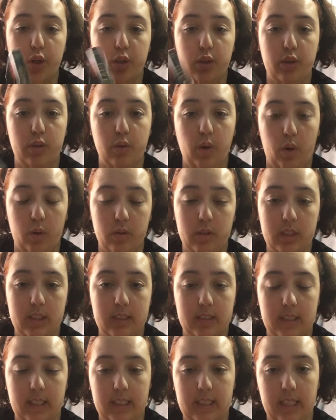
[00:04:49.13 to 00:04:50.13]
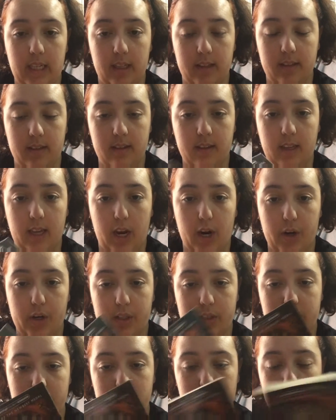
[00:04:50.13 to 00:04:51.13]
You only see the other
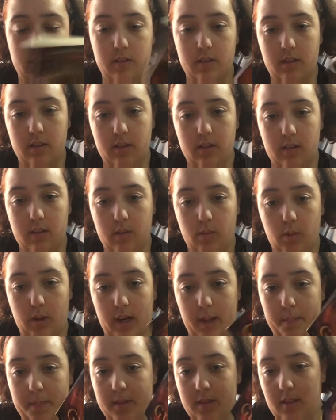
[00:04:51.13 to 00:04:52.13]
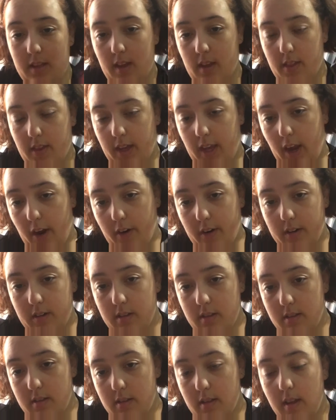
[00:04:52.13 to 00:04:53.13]
characters, what happens to the other
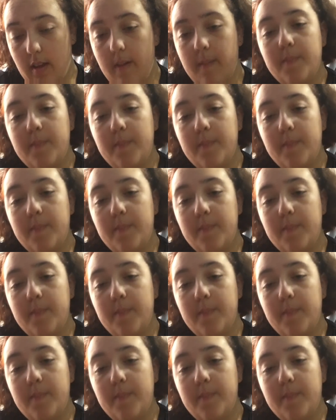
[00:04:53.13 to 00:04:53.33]
characters,